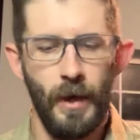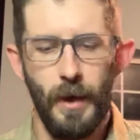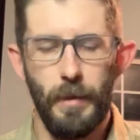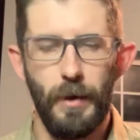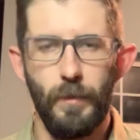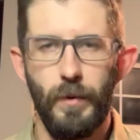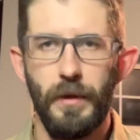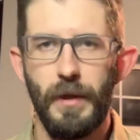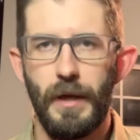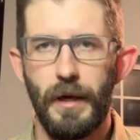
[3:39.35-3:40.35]
But I'm
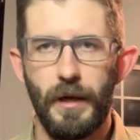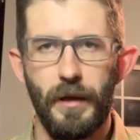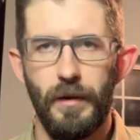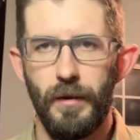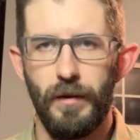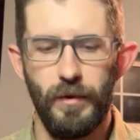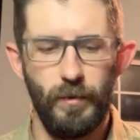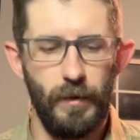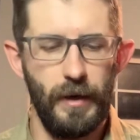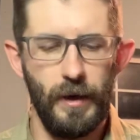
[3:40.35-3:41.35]
really liking the
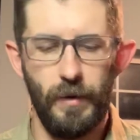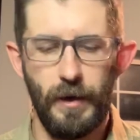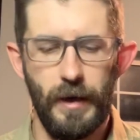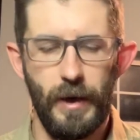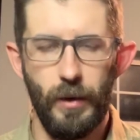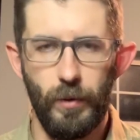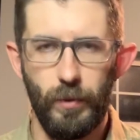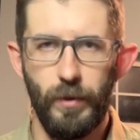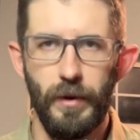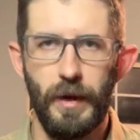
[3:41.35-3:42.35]
red dot right now.
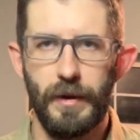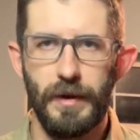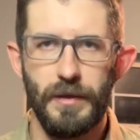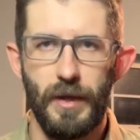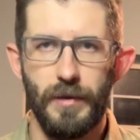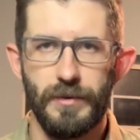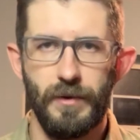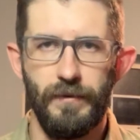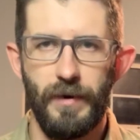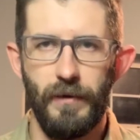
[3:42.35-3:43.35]
Really like these
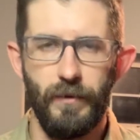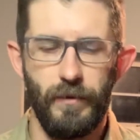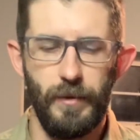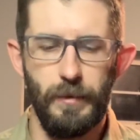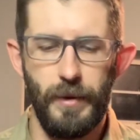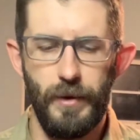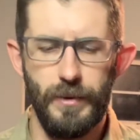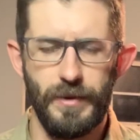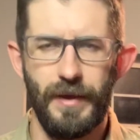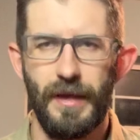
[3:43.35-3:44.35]
Holosun 503
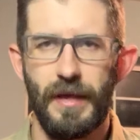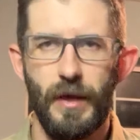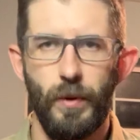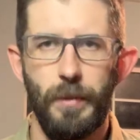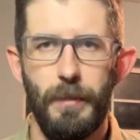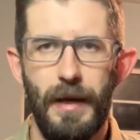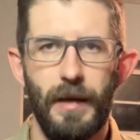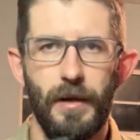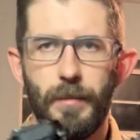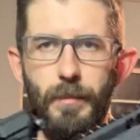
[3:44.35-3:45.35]
BUs. I think they quit
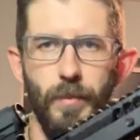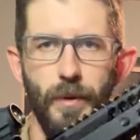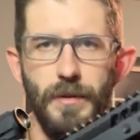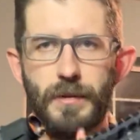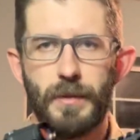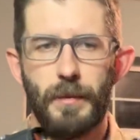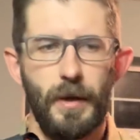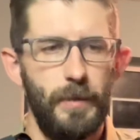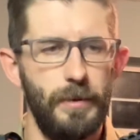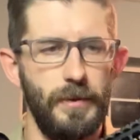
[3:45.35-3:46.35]
making them, which I'm
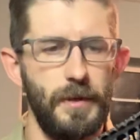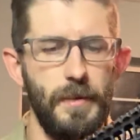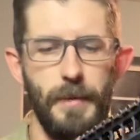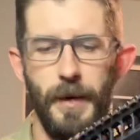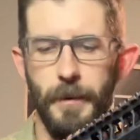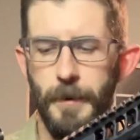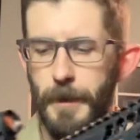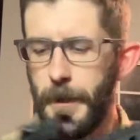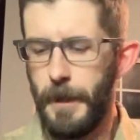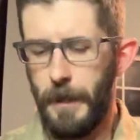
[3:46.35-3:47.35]
kind of perturbed about.
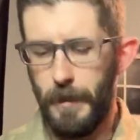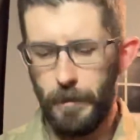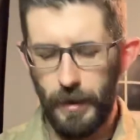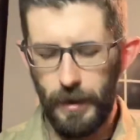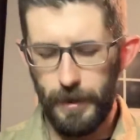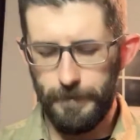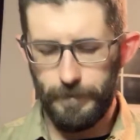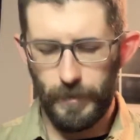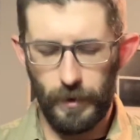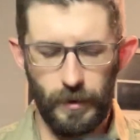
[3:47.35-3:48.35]
But
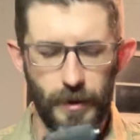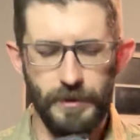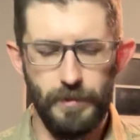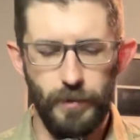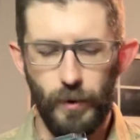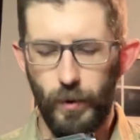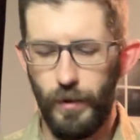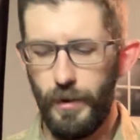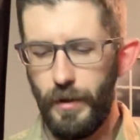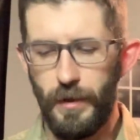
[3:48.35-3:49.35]
across the
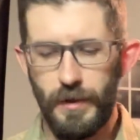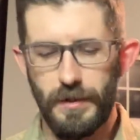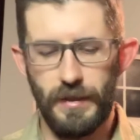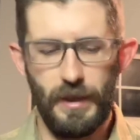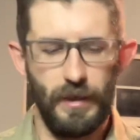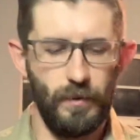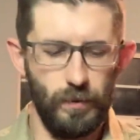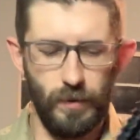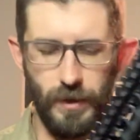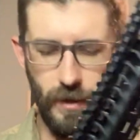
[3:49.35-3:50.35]
board, this thing
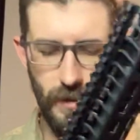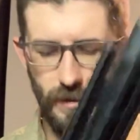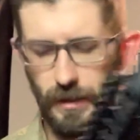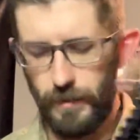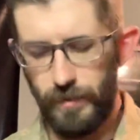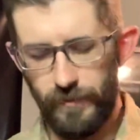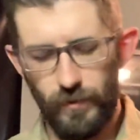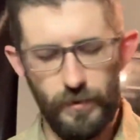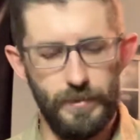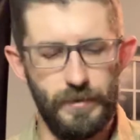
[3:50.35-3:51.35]
runs and it
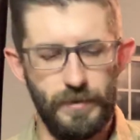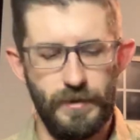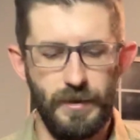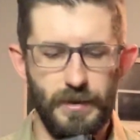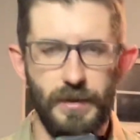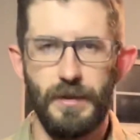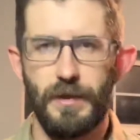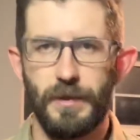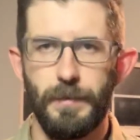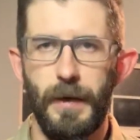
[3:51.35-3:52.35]
performs just as
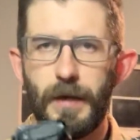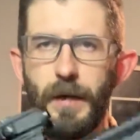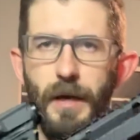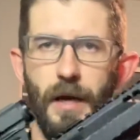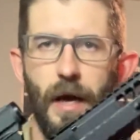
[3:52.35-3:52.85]
expected.